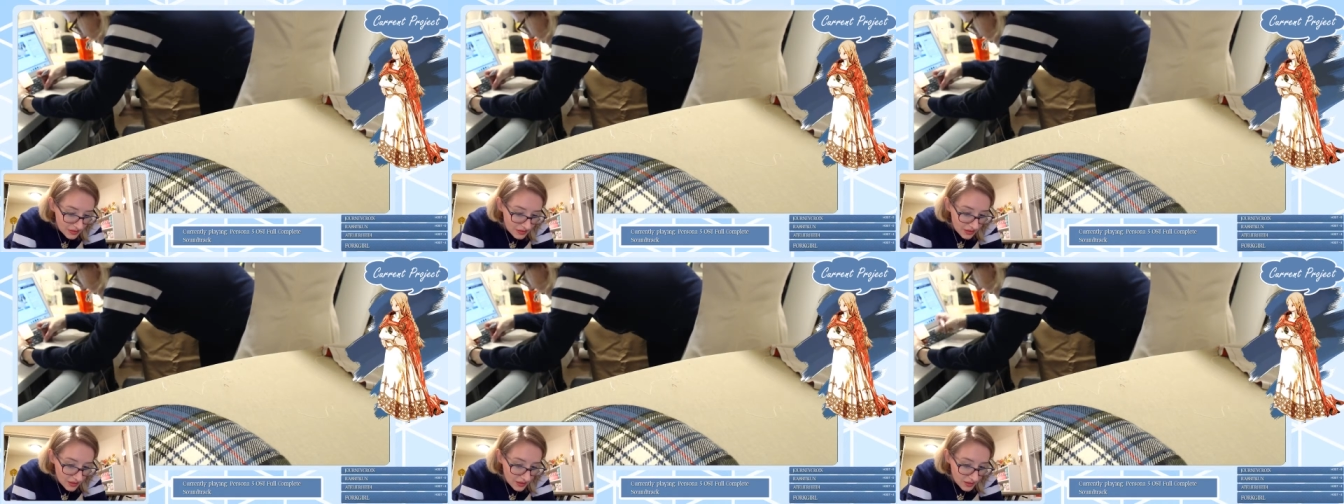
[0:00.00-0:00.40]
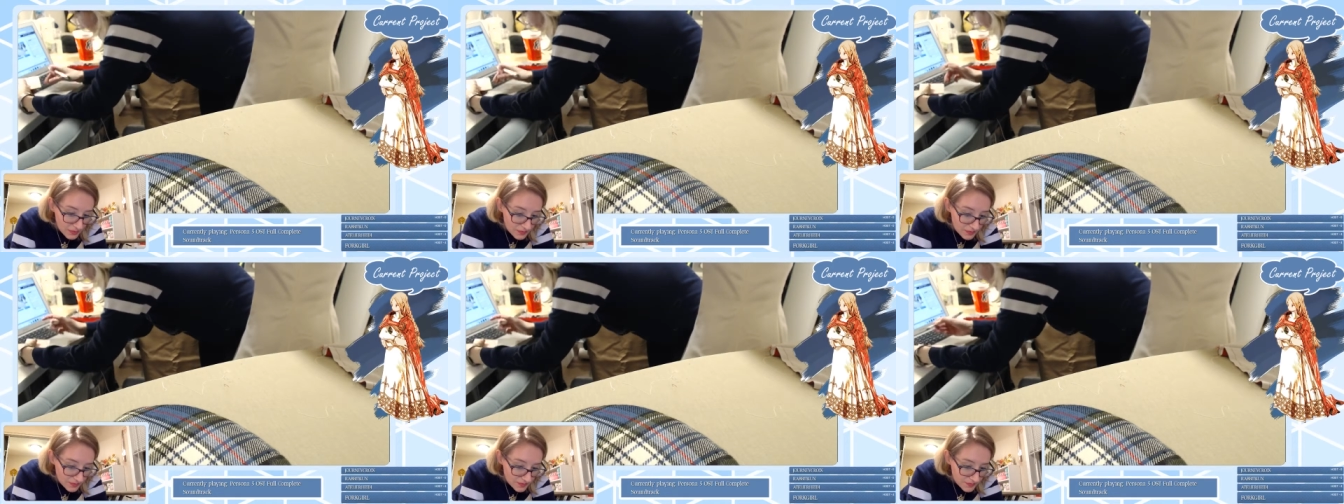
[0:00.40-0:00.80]
Um,
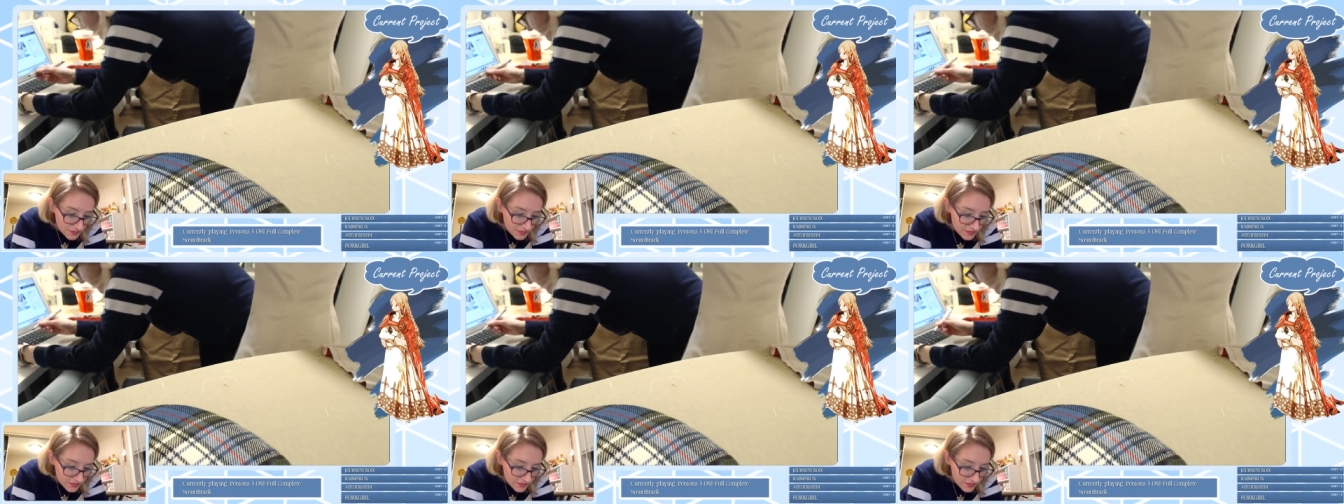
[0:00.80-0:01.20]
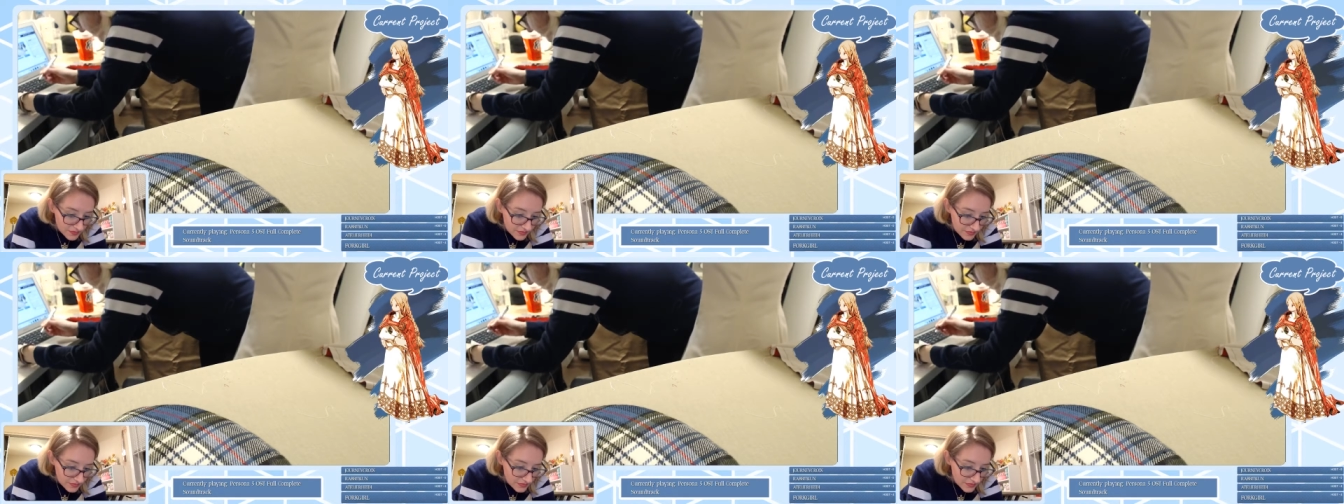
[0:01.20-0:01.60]

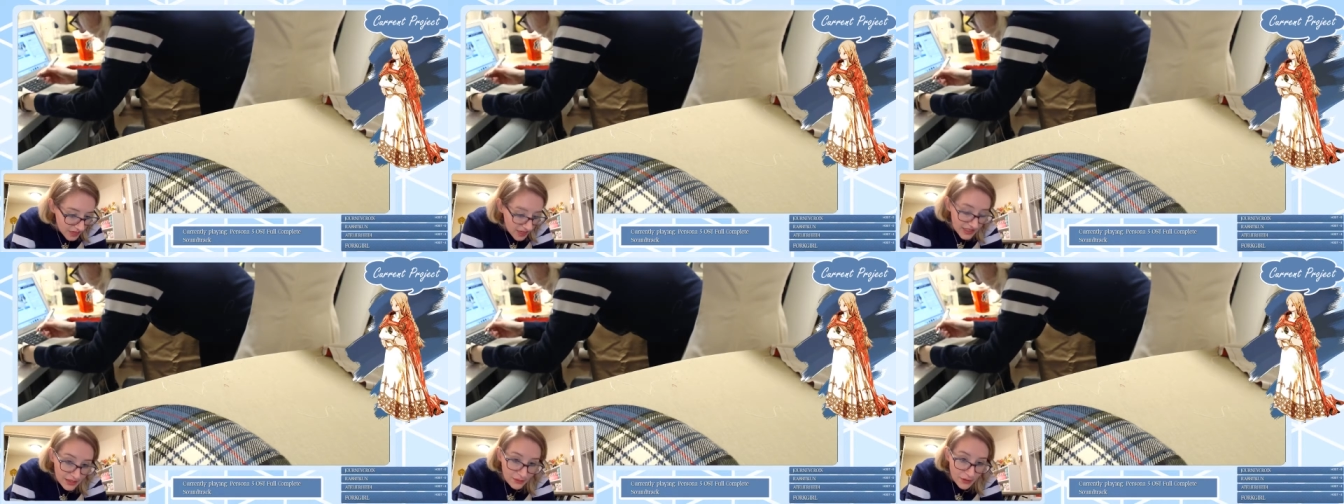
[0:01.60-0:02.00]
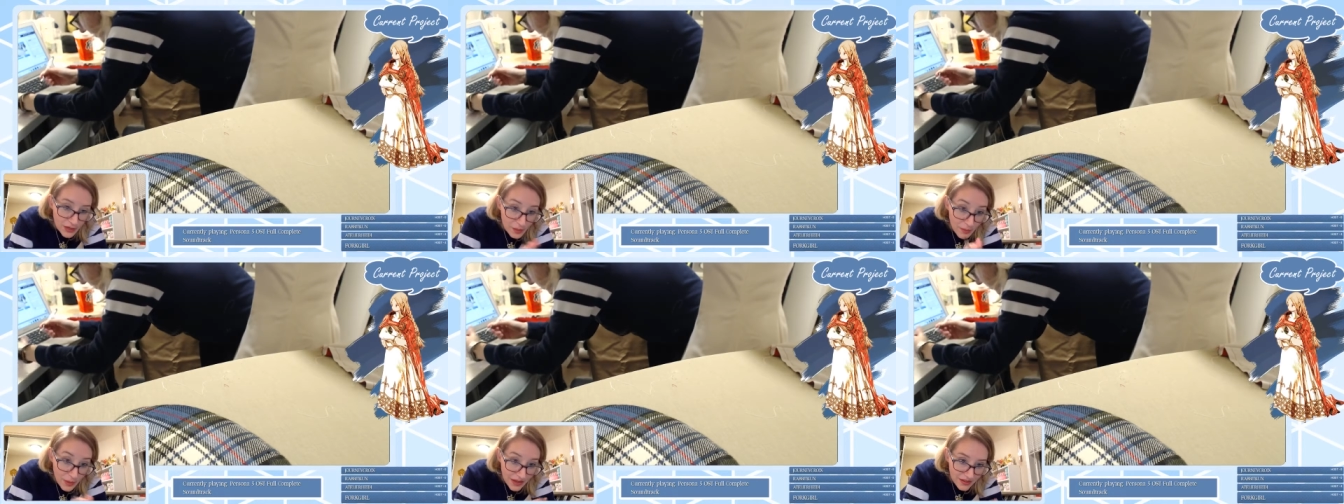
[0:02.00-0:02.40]
highly
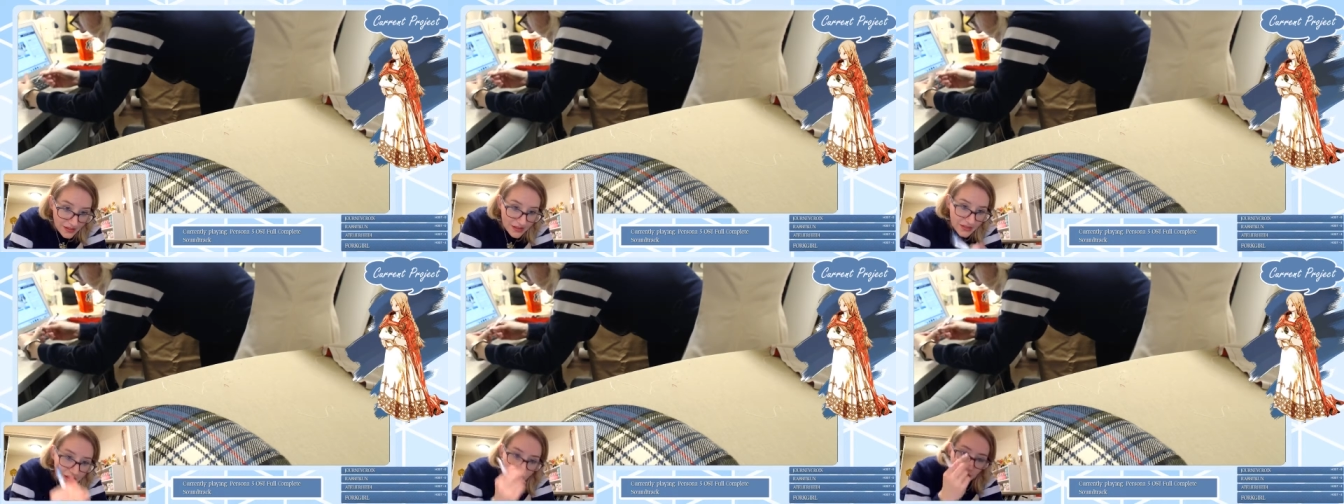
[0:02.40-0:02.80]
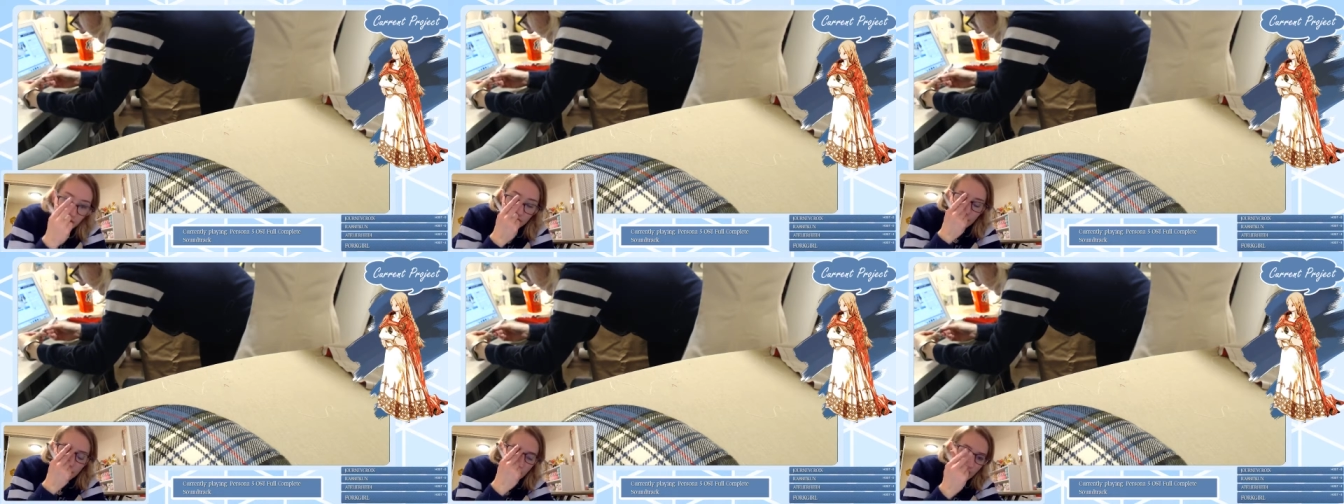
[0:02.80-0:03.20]
recommend if
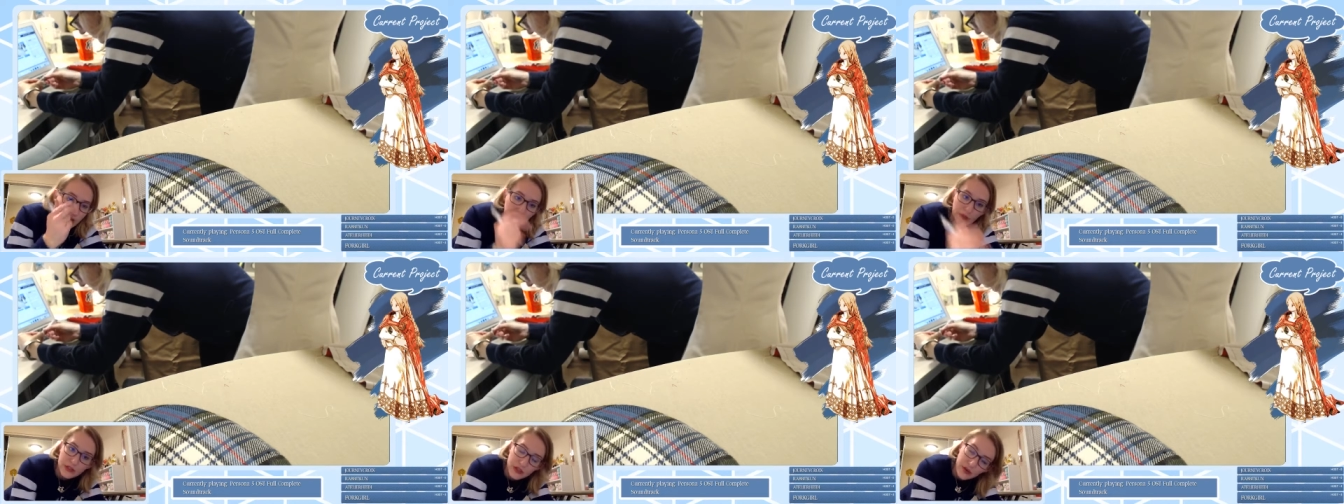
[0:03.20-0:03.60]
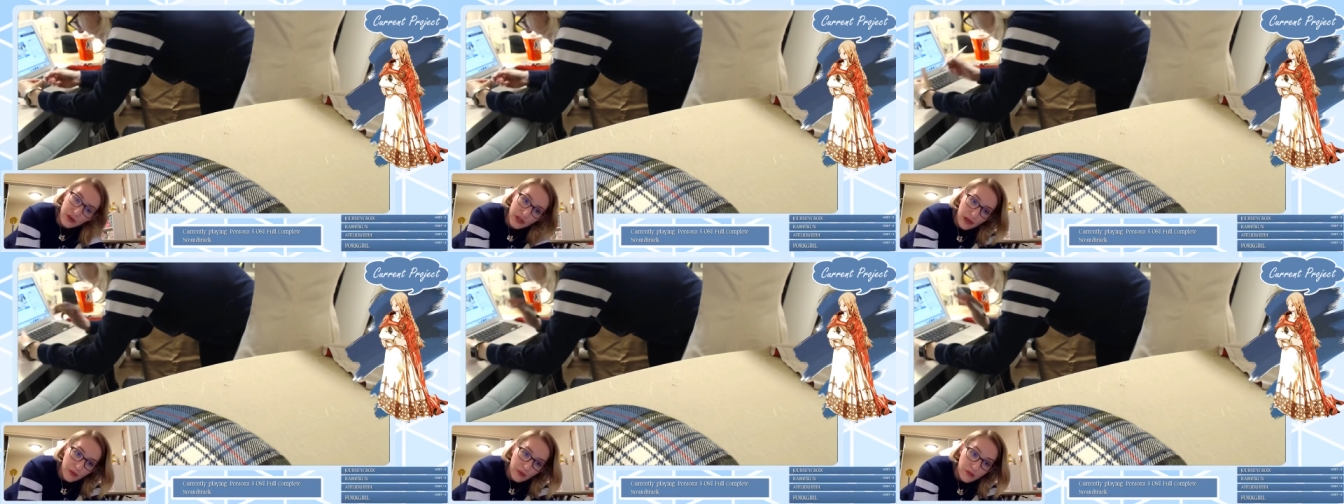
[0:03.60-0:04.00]
you've never played Persona
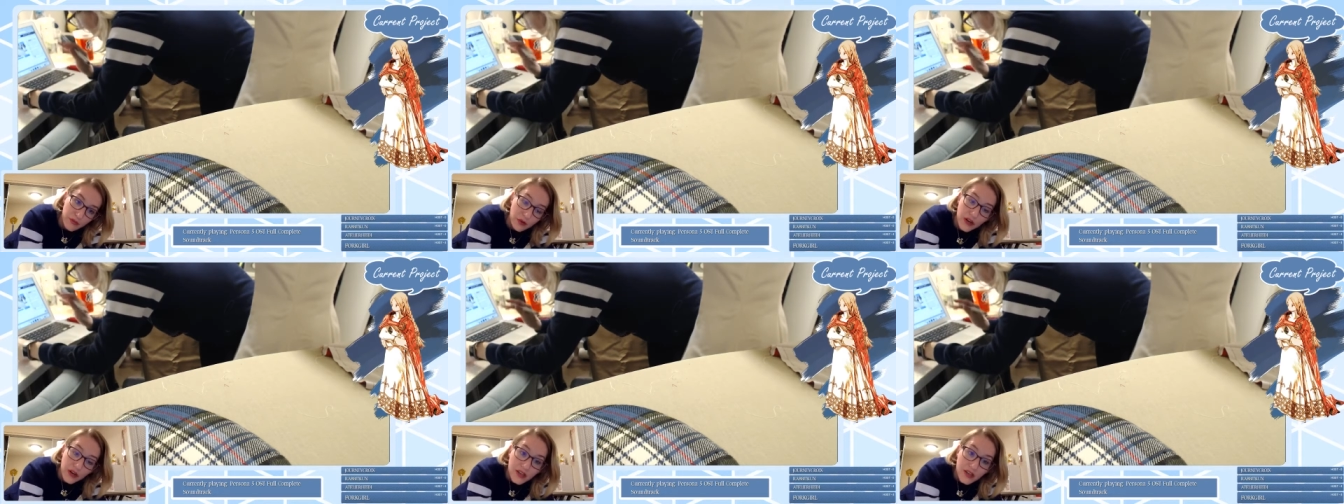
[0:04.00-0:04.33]
game before.